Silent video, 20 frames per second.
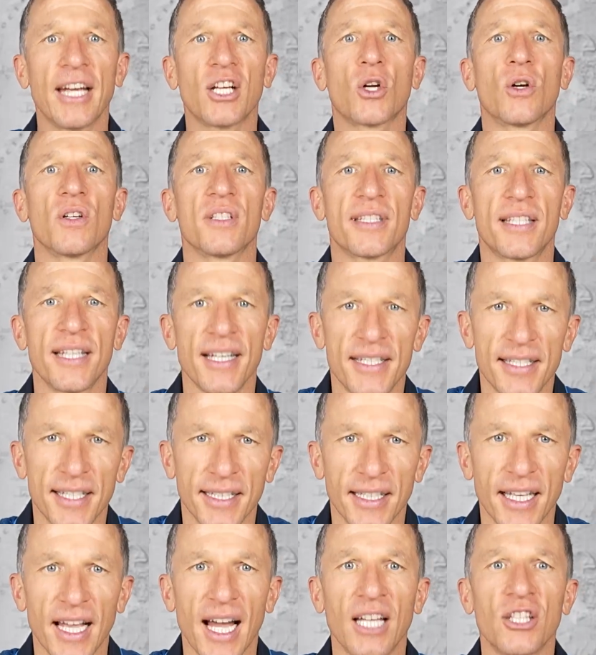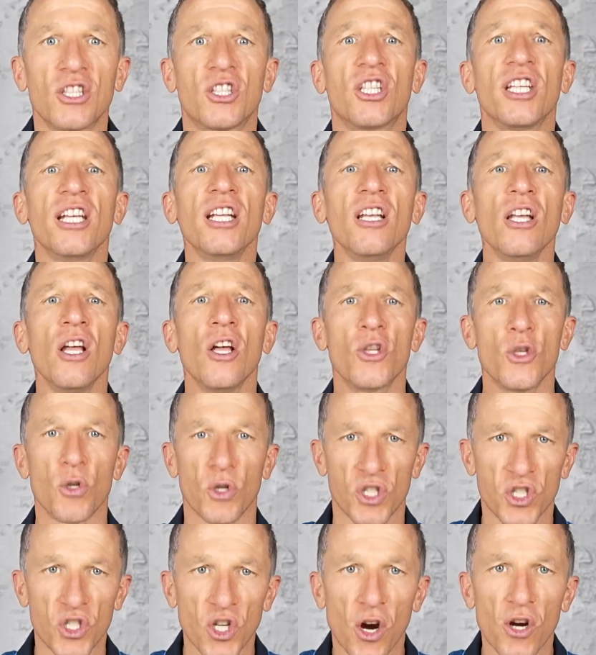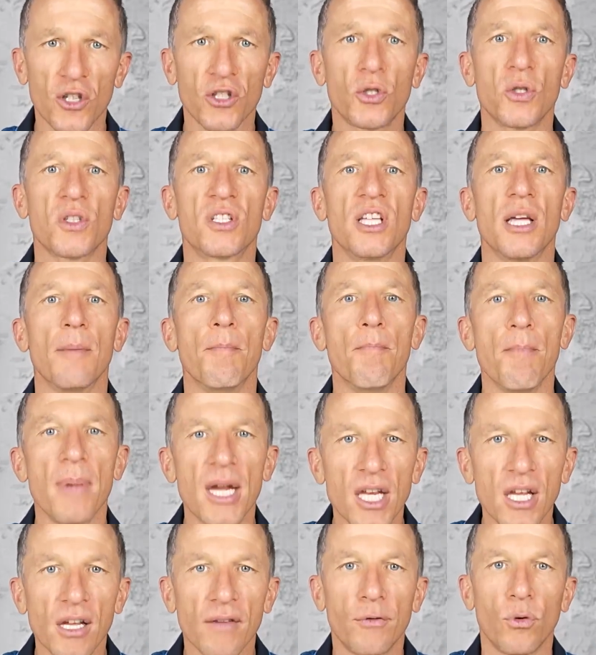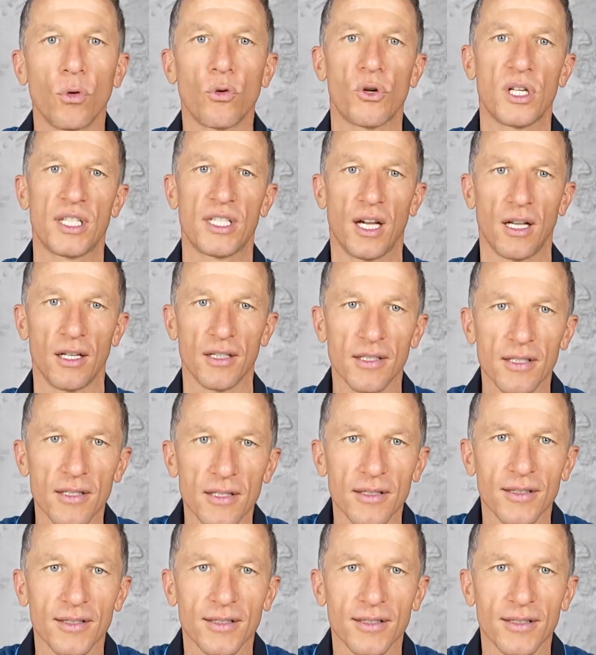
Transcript: and consistently until you start to see meaningful results.